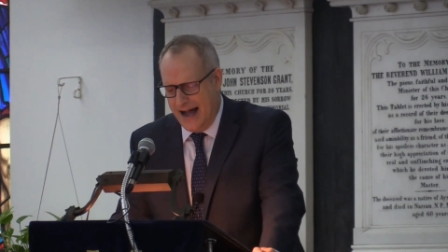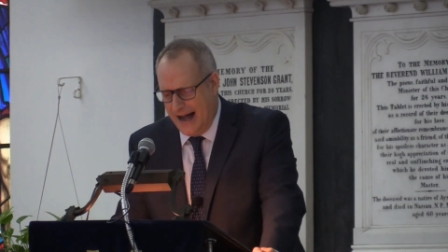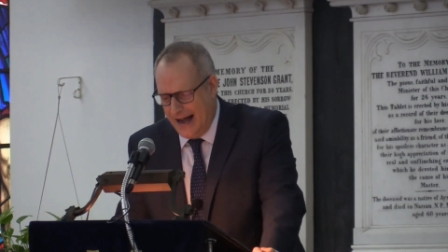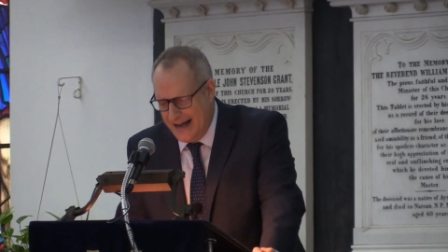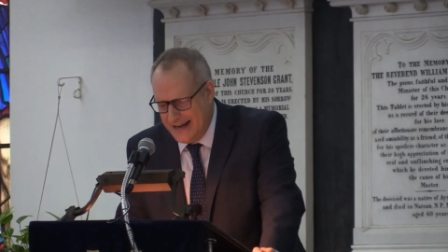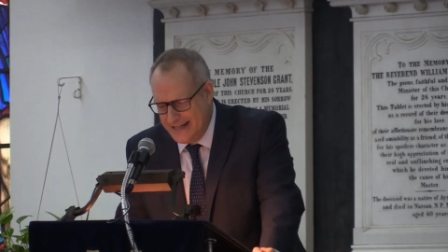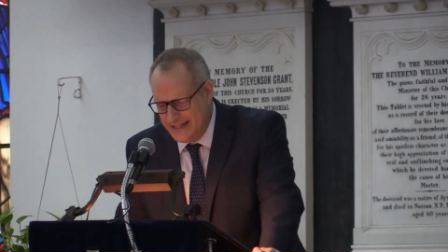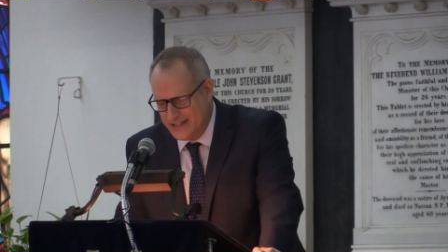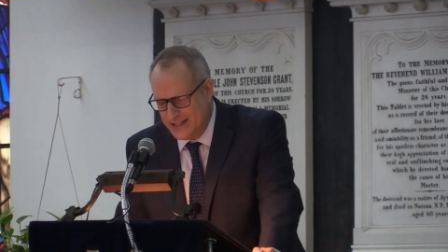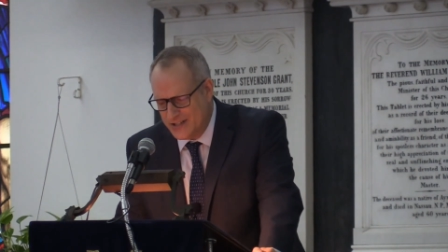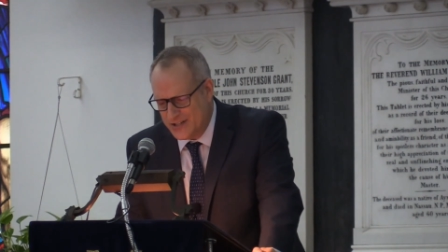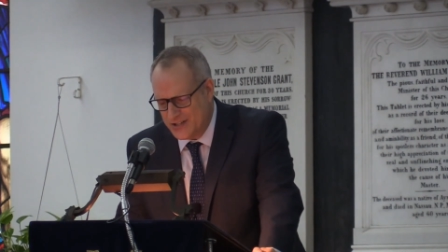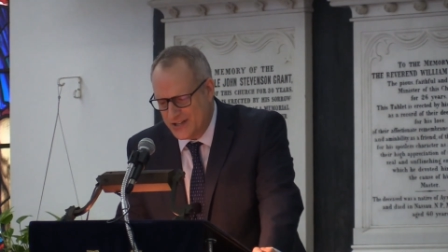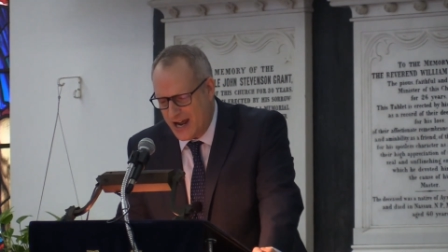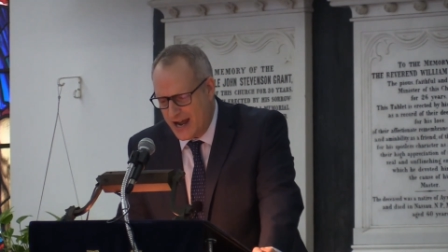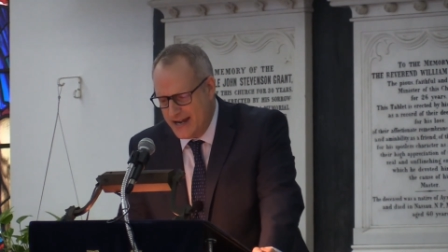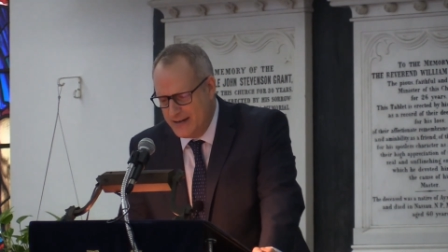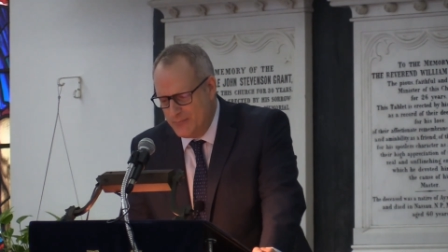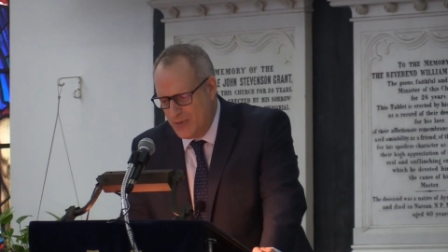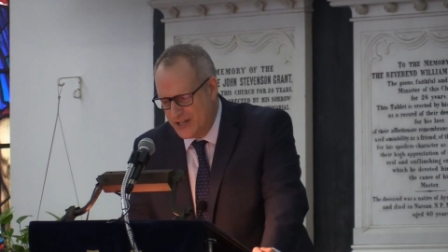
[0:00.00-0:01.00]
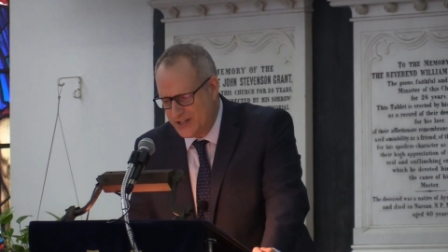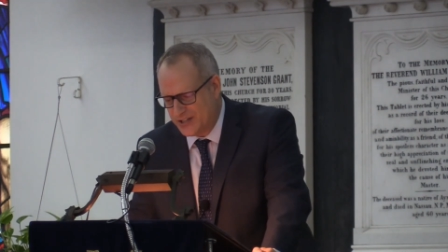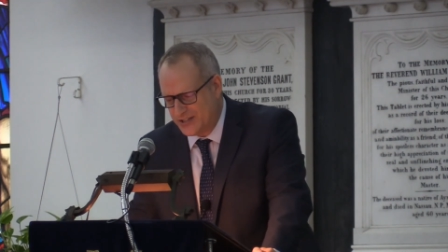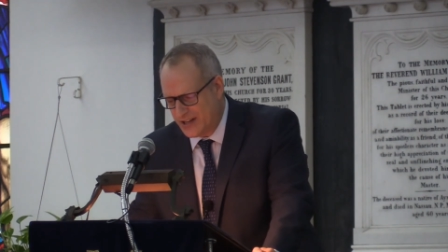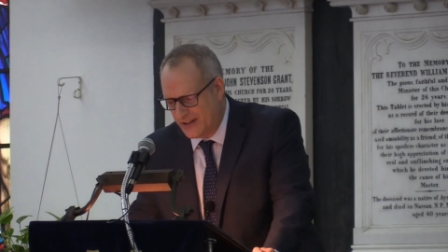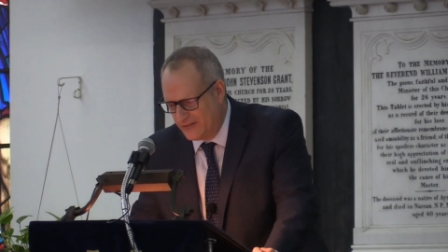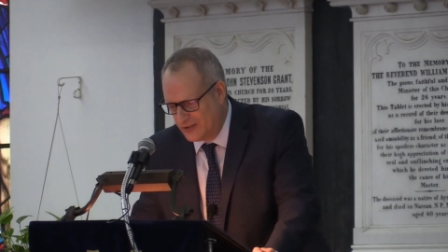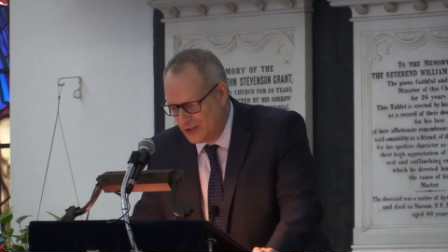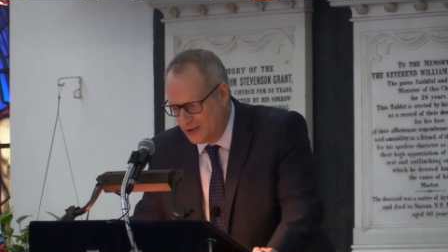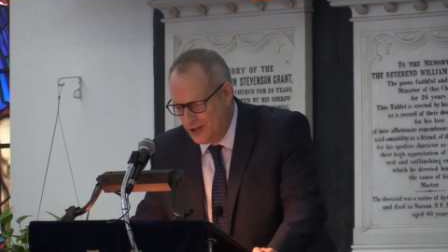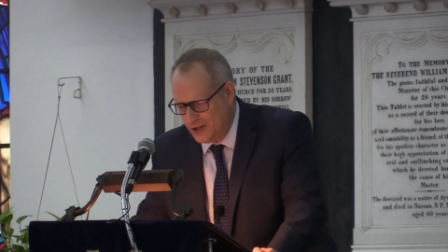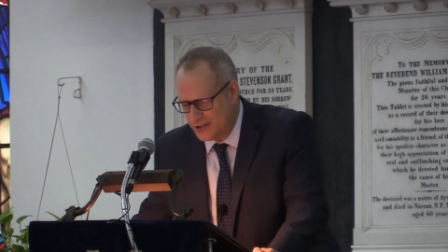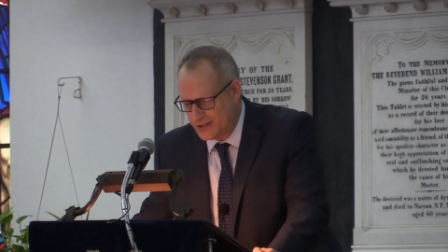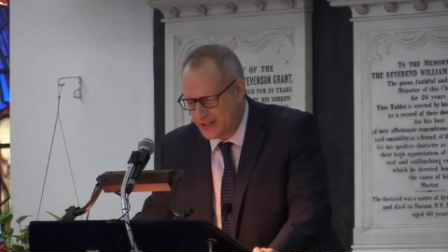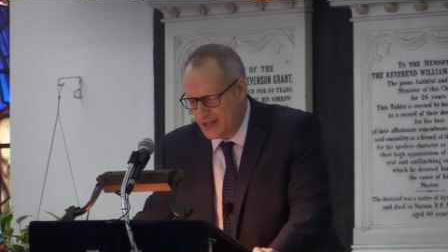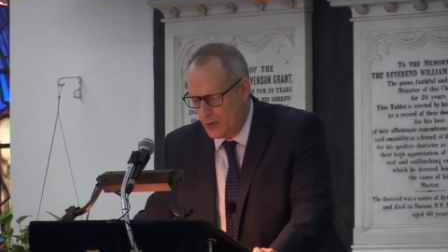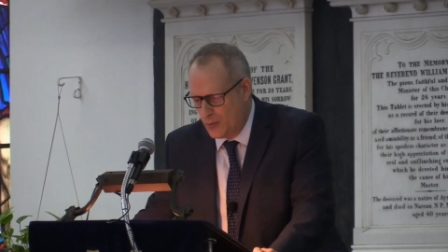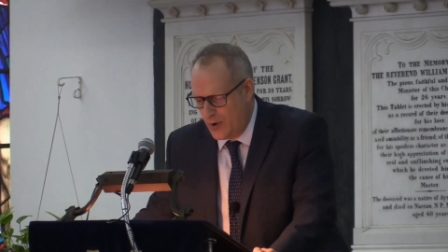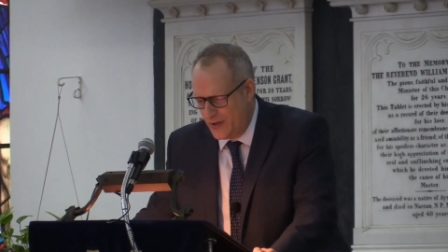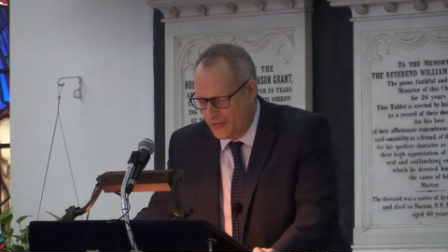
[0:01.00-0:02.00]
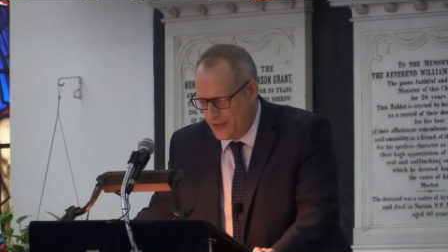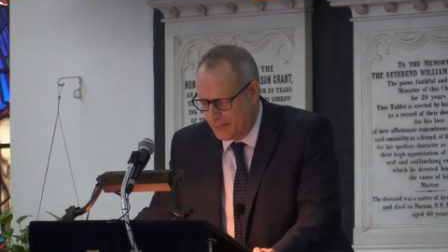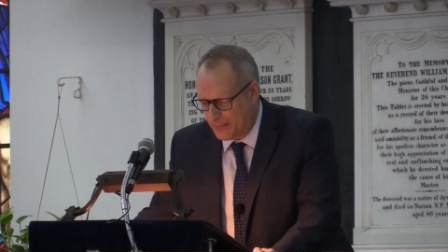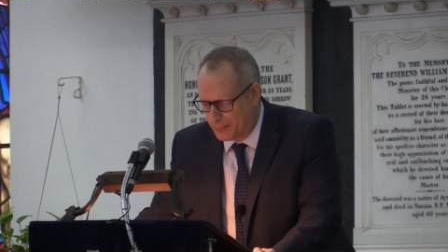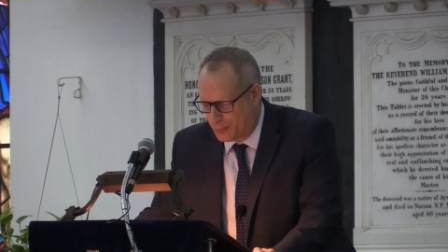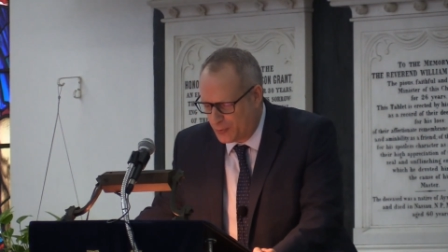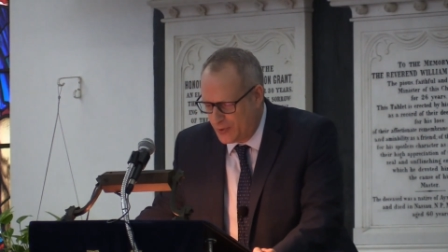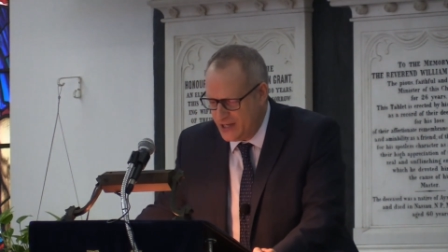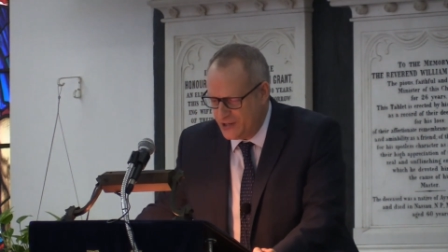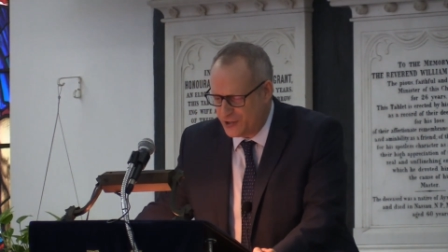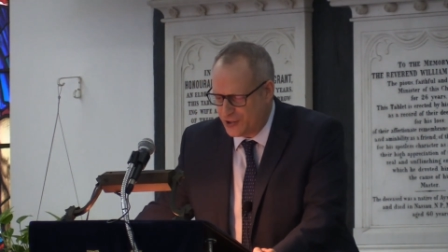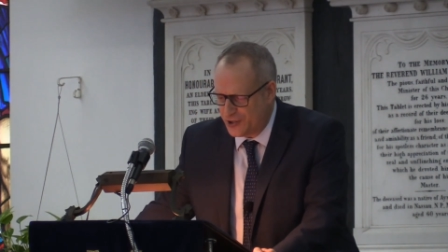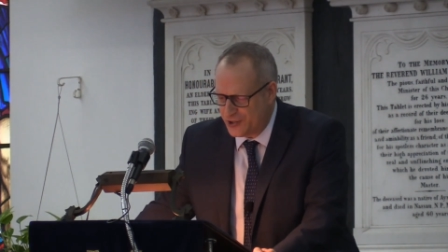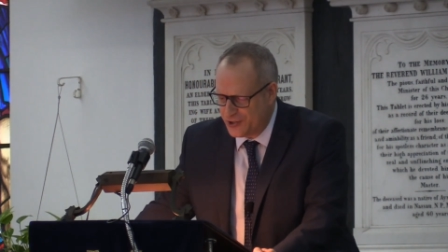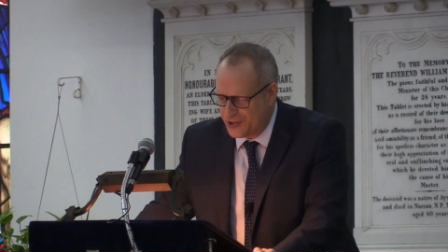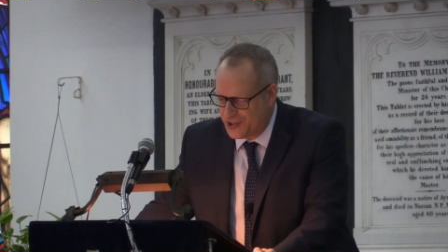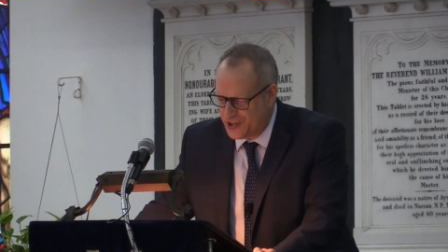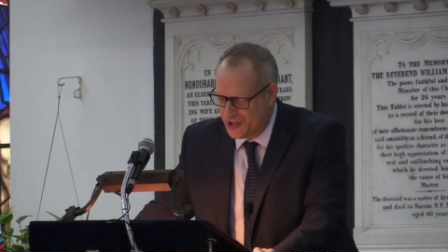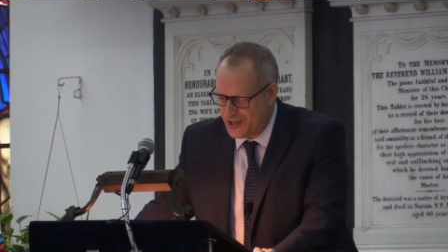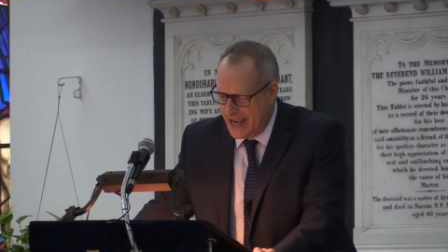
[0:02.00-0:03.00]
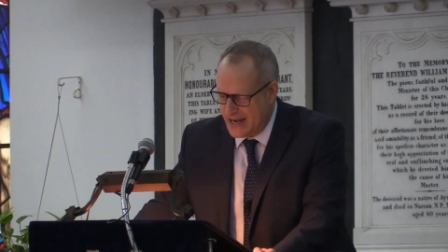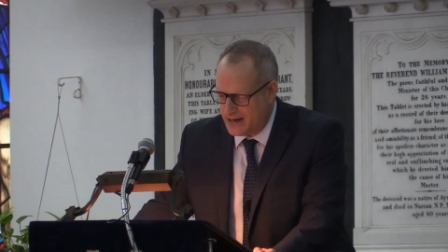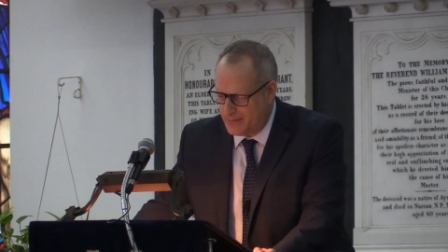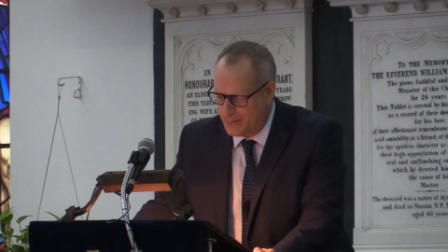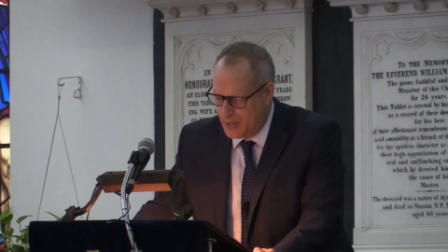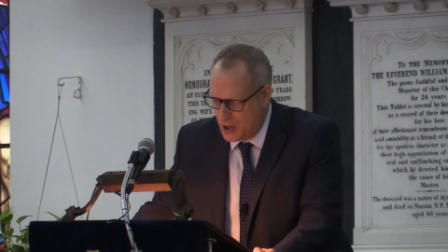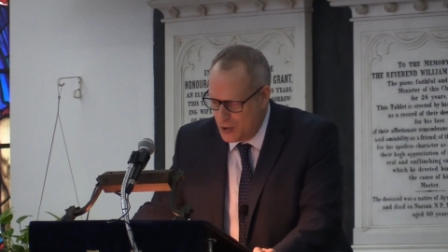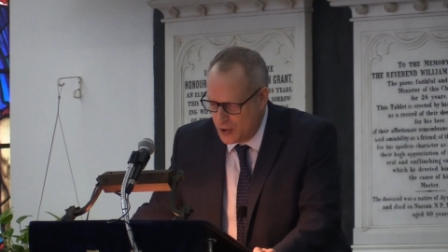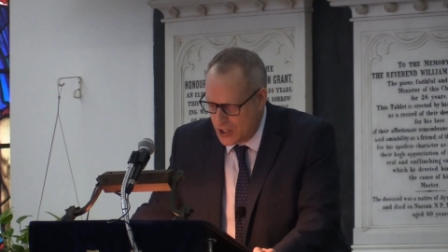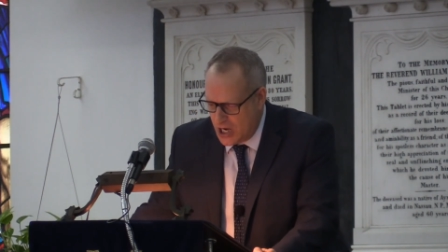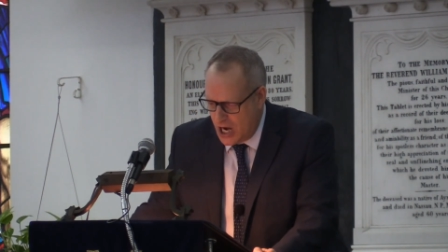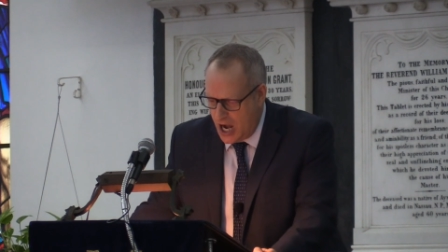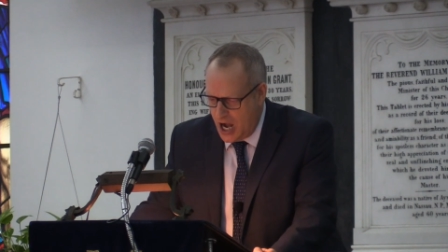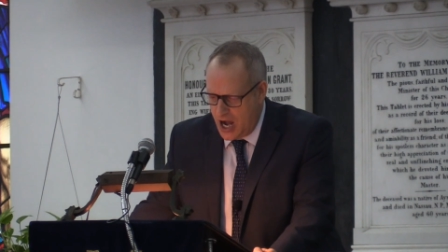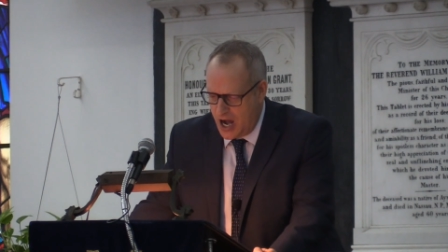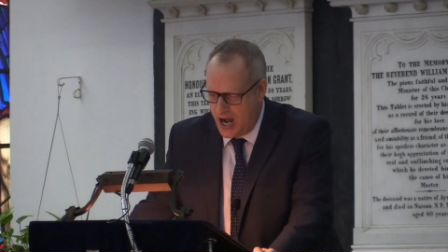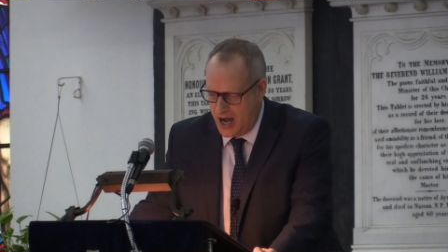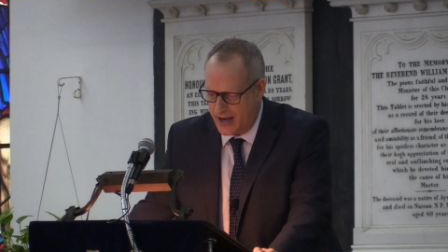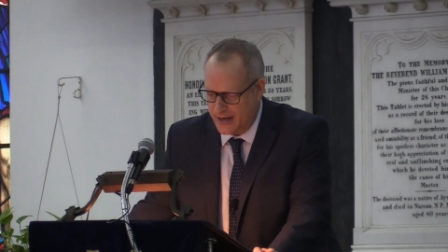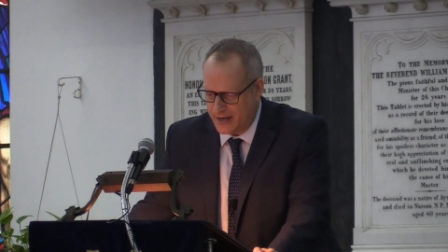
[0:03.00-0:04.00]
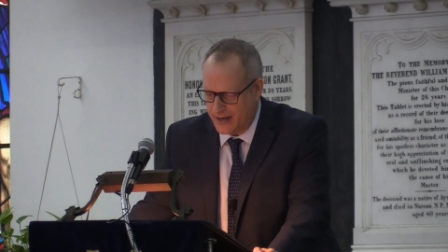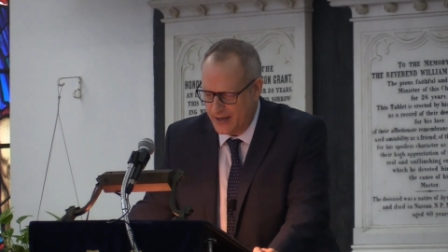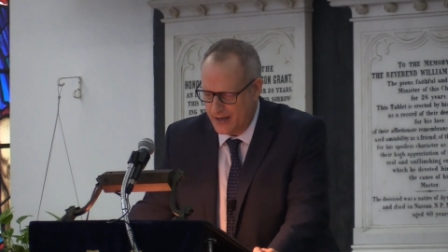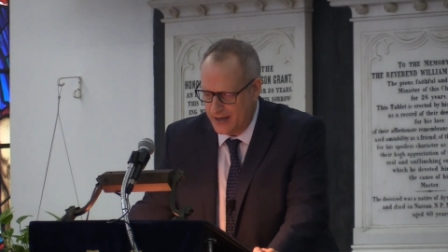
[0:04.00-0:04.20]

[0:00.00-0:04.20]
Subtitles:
Einstein must have looked at what the preacher said about God